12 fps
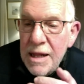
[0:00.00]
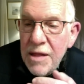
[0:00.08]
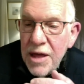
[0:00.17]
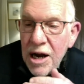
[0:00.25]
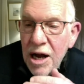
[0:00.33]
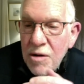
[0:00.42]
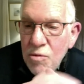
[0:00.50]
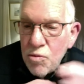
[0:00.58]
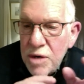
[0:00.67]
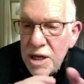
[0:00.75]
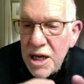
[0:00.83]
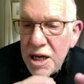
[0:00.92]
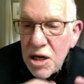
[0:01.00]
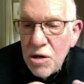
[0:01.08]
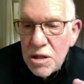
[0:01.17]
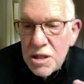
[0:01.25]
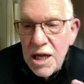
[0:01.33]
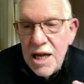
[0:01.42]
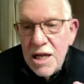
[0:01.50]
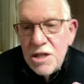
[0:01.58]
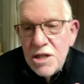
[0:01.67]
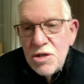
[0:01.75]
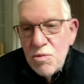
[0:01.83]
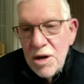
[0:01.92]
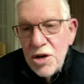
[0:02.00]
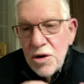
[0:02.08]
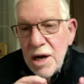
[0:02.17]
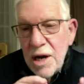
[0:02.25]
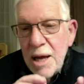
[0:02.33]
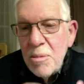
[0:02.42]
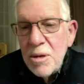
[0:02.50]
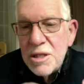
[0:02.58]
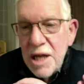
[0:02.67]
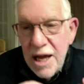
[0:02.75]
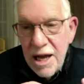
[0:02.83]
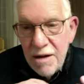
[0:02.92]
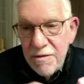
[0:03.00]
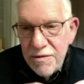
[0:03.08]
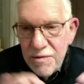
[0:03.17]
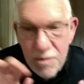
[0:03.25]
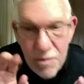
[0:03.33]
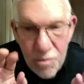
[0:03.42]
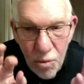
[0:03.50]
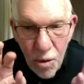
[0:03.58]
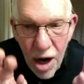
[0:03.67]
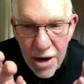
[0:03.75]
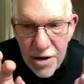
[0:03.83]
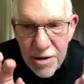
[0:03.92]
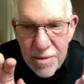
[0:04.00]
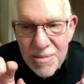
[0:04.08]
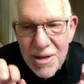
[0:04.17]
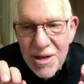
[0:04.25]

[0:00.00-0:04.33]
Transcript: that on really cold days when you're liable to have water